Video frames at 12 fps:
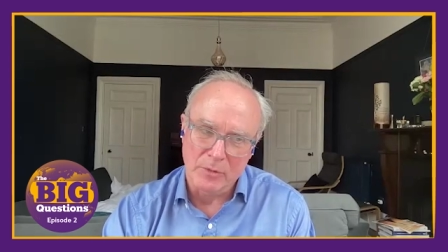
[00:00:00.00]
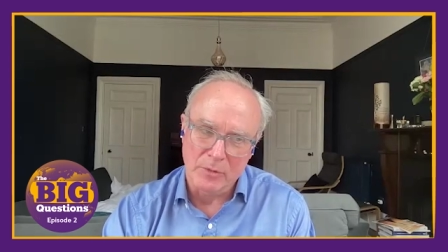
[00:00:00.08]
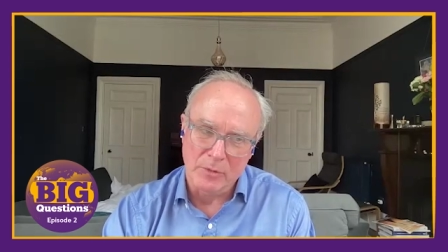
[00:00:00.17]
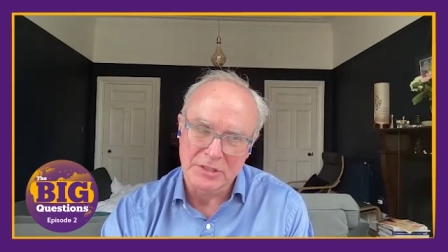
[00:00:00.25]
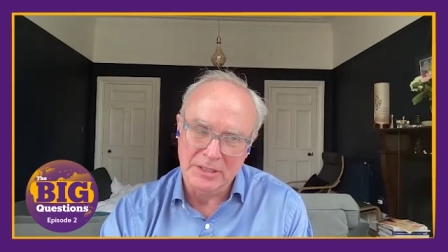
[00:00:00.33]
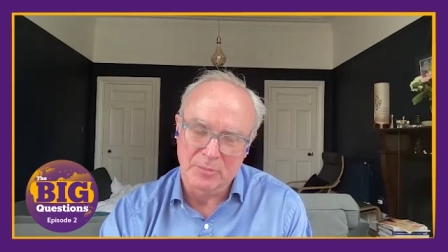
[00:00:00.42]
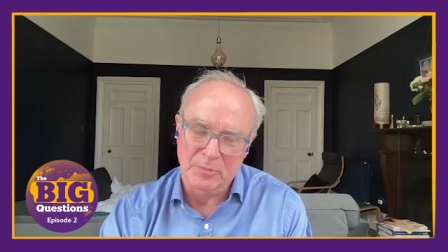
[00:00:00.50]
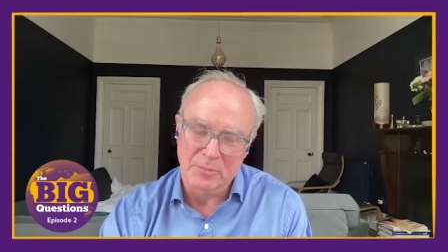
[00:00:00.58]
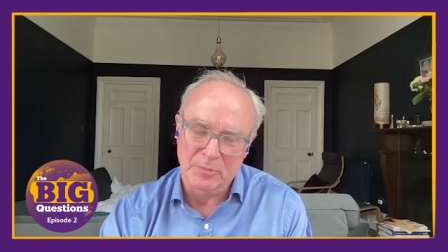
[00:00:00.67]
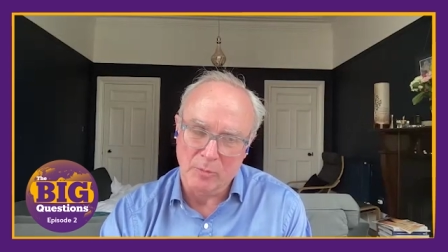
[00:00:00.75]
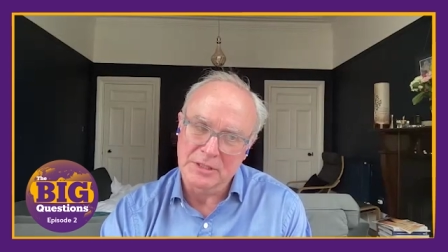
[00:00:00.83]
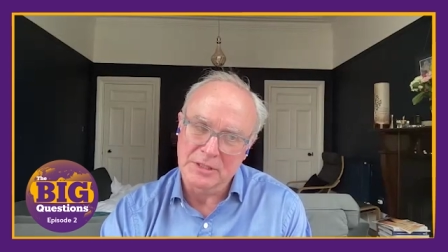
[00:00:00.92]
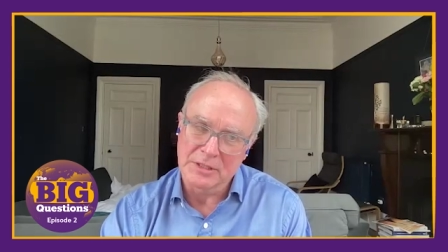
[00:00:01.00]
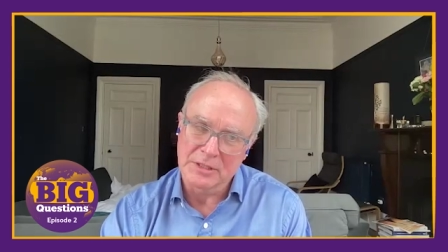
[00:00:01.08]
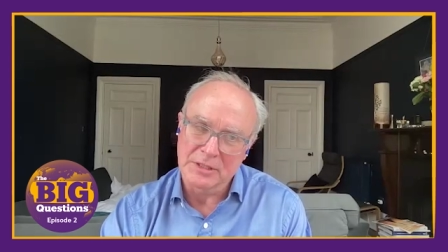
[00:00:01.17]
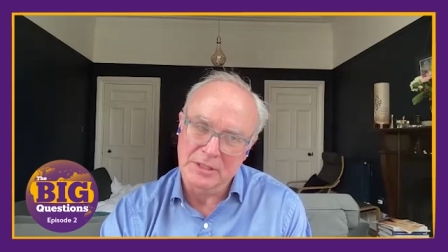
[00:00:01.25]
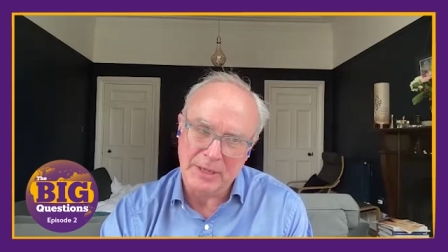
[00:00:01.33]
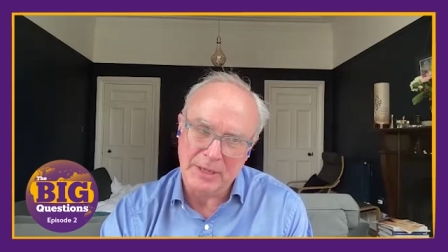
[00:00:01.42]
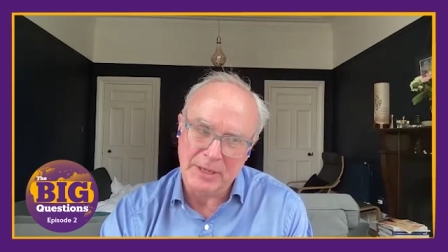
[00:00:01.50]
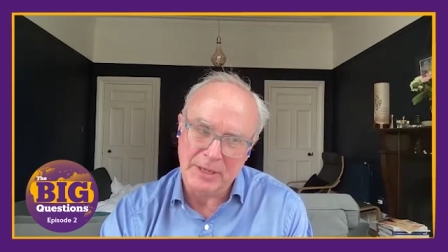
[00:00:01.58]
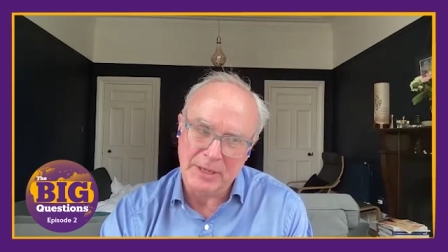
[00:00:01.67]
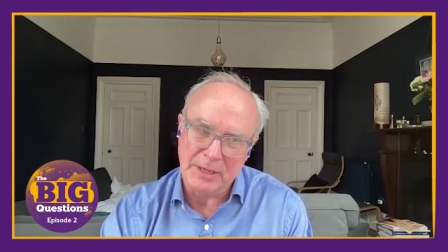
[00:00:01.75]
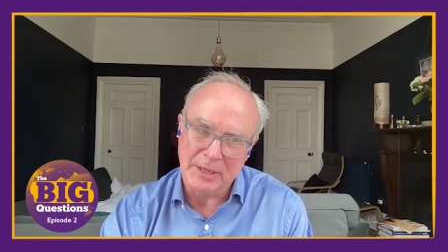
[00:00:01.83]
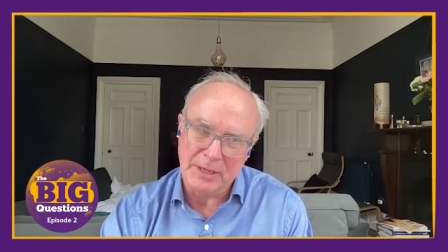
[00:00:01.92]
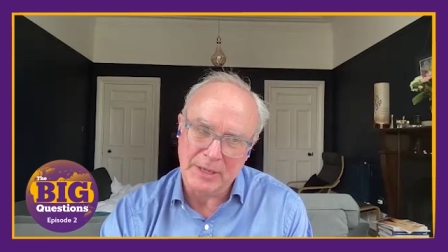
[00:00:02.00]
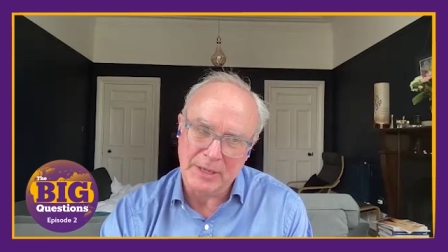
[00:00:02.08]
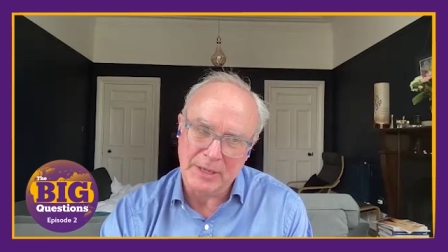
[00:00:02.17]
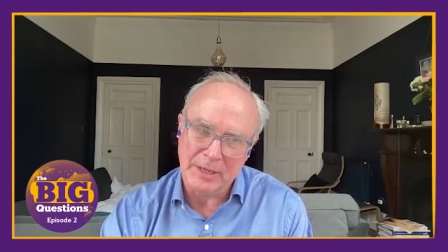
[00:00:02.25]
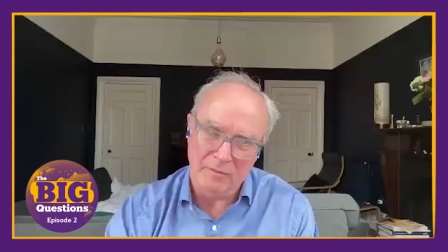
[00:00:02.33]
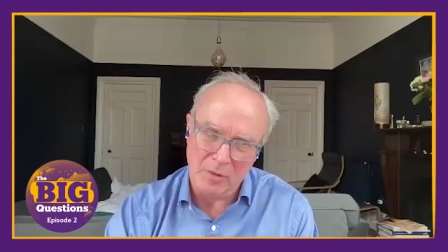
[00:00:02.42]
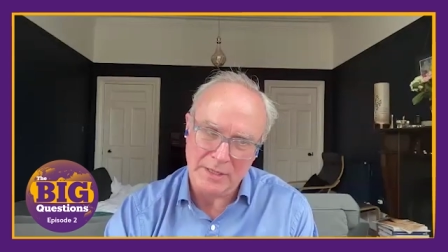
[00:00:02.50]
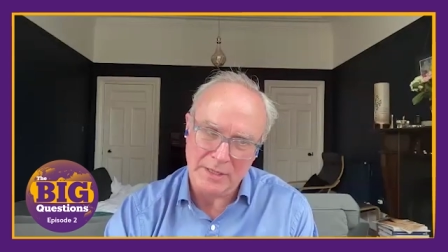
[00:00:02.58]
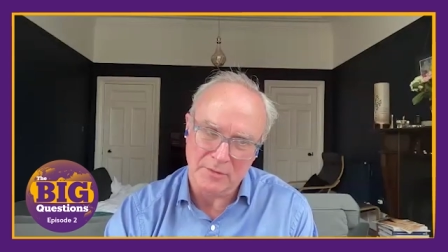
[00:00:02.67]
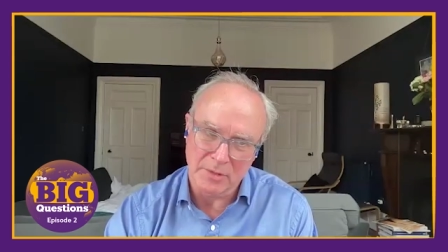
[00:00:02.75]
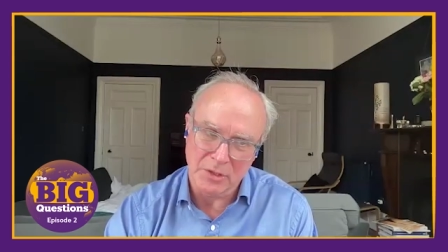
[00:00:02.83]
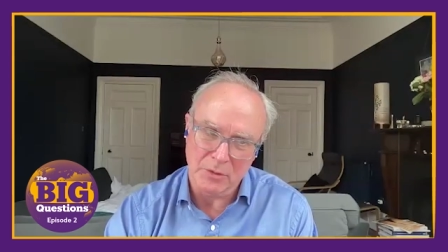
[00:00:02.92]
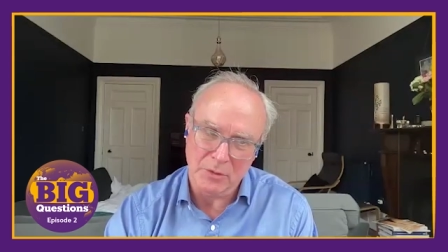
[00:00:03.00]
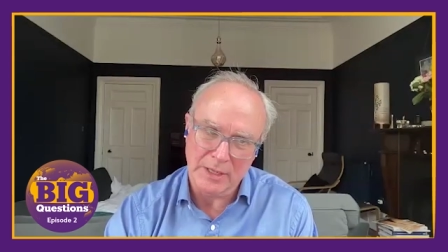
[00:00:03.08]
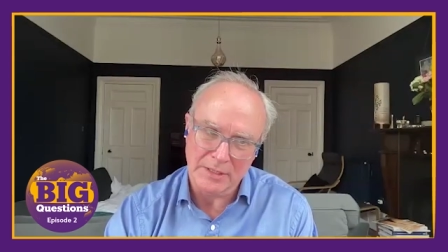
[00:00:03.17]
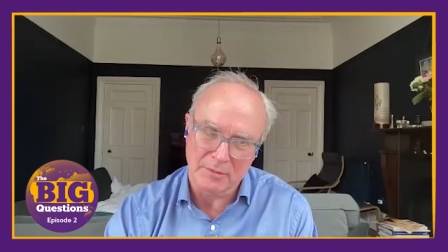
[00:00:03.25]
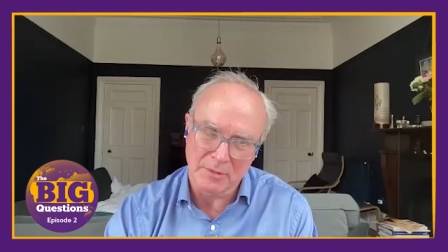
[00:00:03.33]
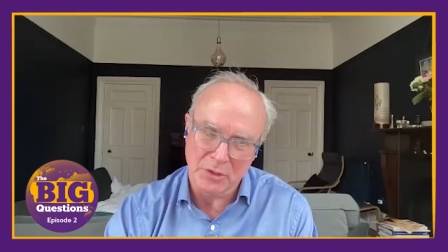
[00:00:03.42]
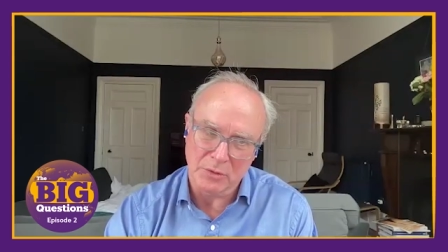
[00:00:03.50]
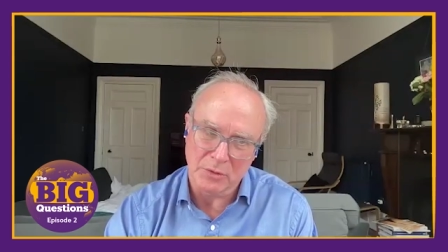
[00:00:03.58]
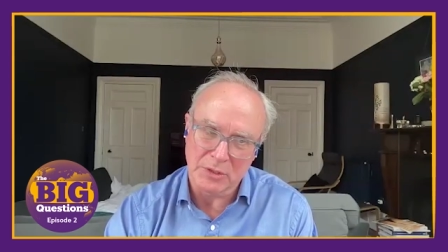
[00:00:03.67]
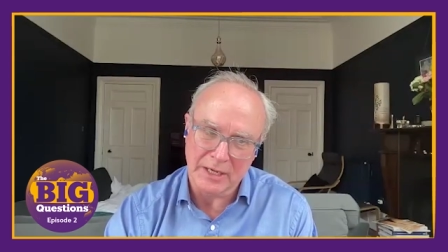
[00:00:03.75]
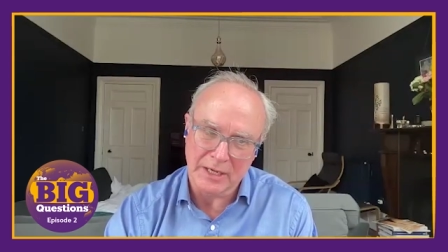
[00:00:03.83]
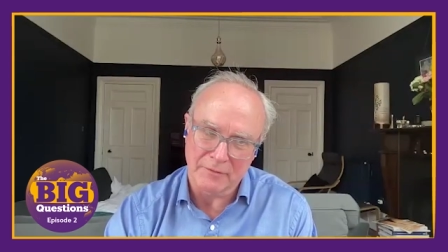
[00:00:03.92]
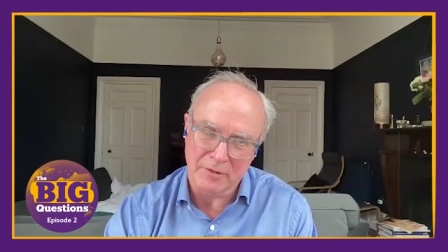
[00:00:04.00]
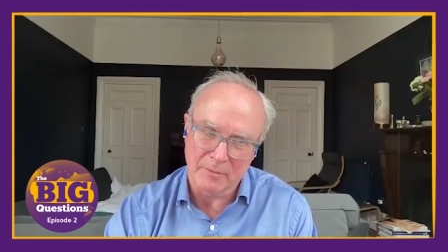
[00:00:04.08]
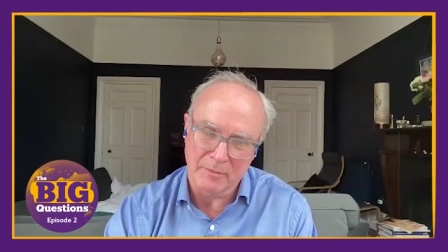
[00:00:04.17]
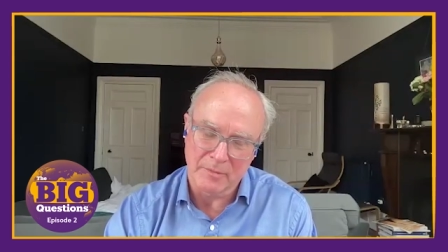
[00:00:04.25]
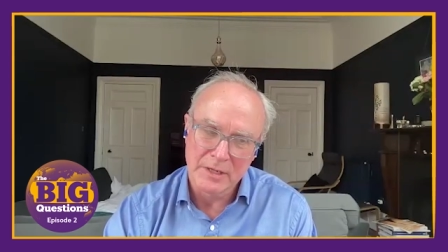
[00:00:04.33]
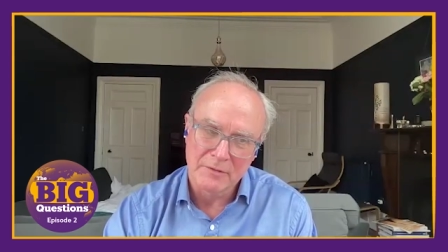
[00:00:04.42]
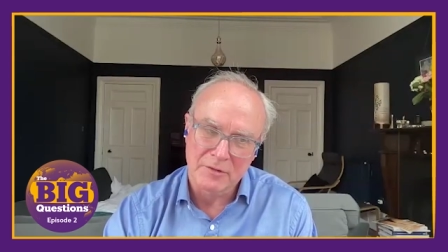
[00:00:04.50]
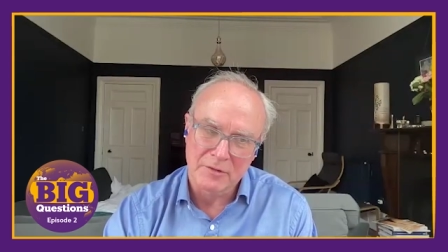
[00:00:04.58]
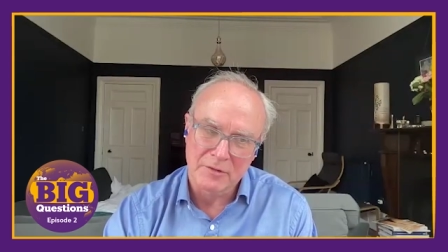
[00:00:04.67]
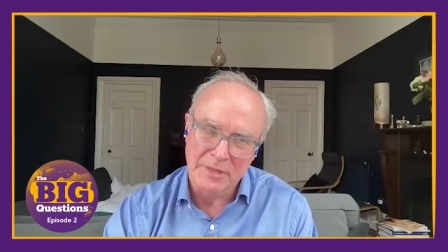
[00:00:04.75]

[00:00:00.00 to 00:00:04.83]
uh, that we've seen promised in the past months from from the West, from the US, from UK, and from,